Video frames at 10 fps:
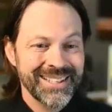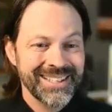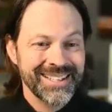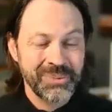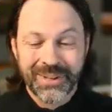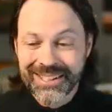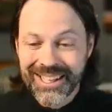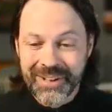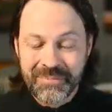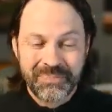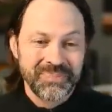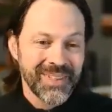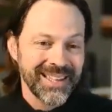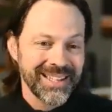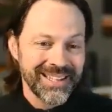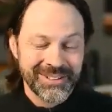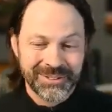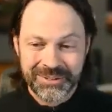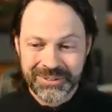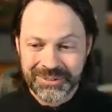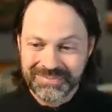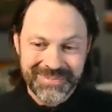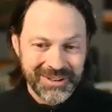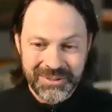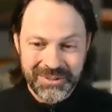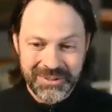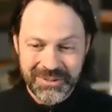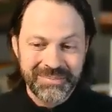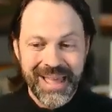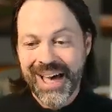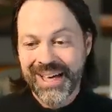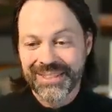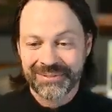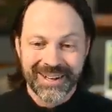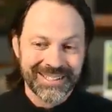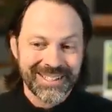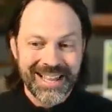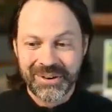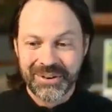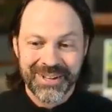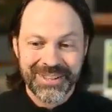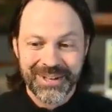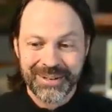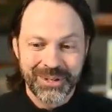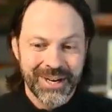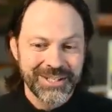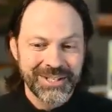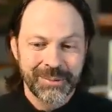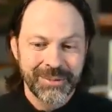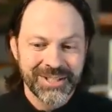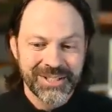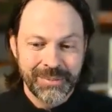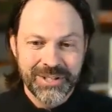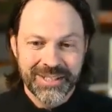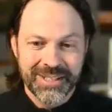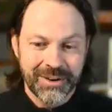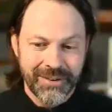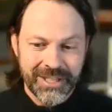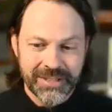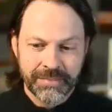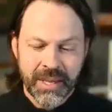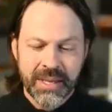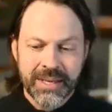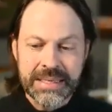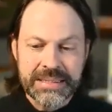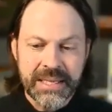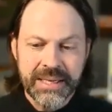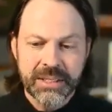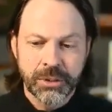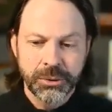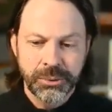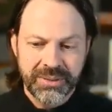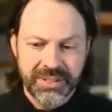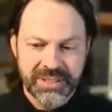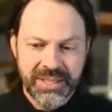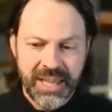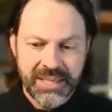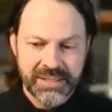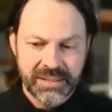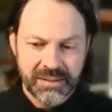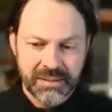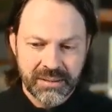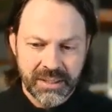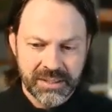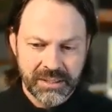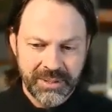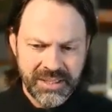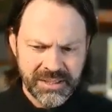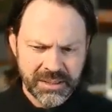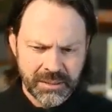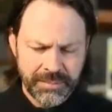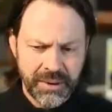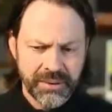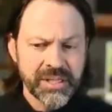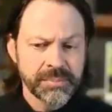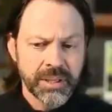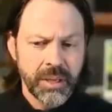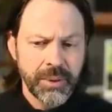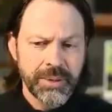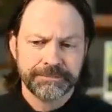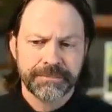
It's one click. It, it'll, you know, do a little math, run a little algorithm, try to determine the subject, and there it is. It did include, in this case, uh, some of these little berries below it.